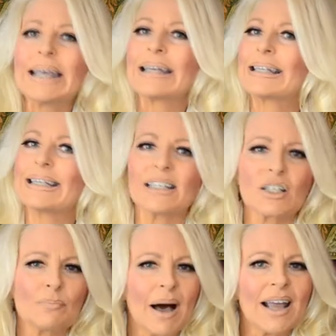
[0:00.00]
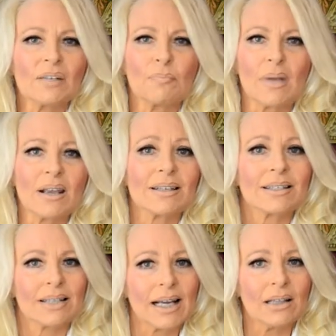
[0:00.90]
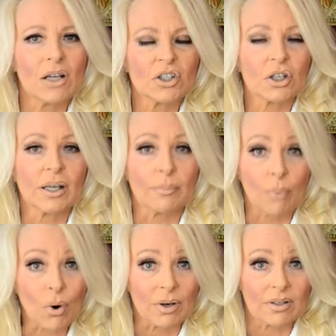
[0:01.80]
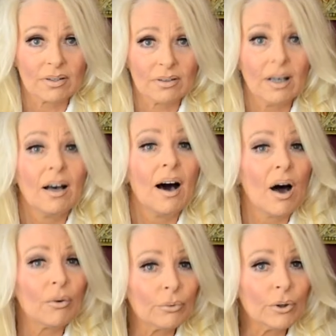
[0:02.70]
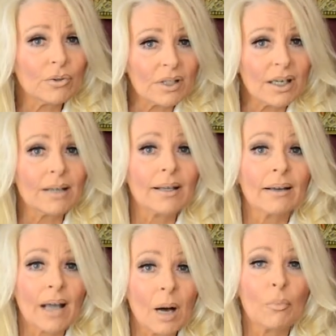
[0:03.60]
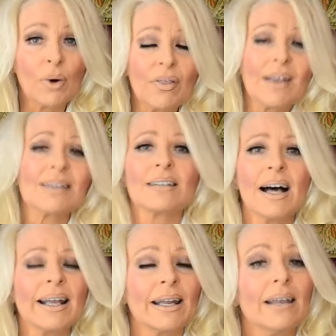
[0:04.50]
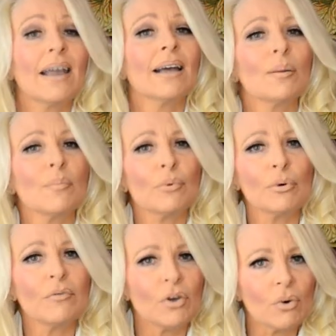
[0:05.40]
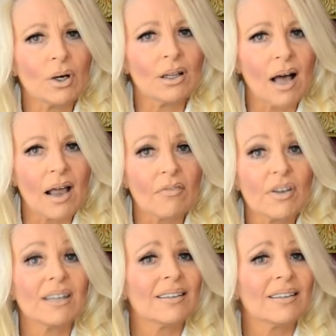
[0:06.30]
Despite being psychologically important, a routine can help with anxiety and improve your life in